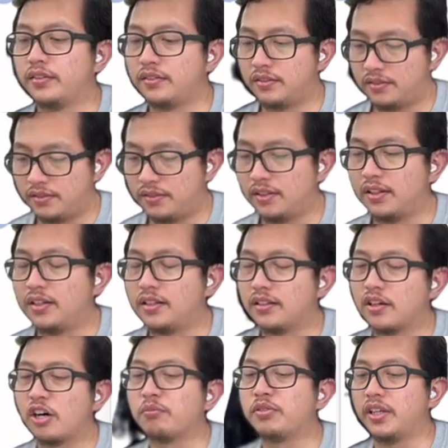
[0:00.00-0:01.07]
quite
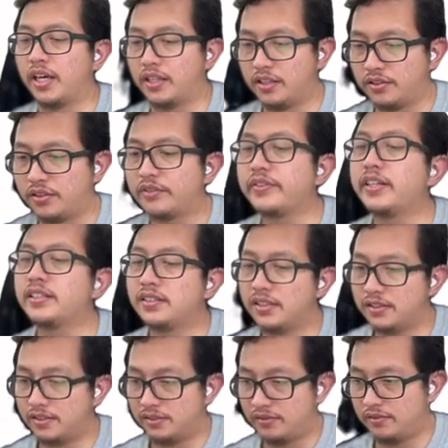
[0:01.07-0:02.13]
a complicated
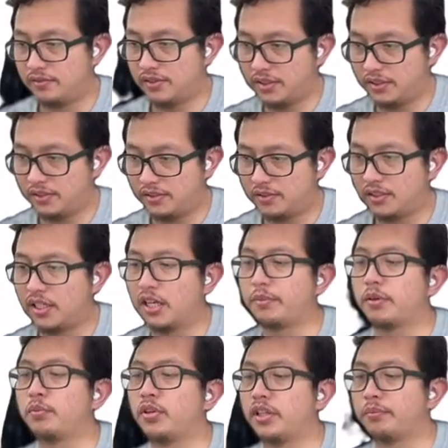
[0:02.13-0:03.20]
surface is this
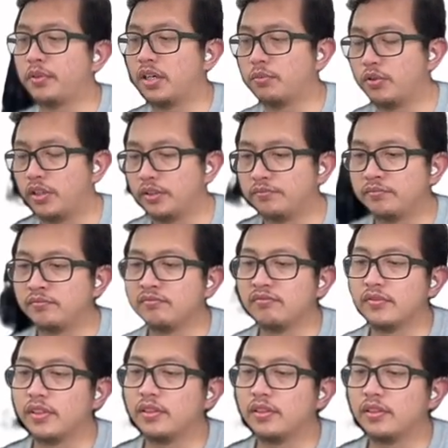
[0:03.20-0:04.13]
hyperbolic parabolic.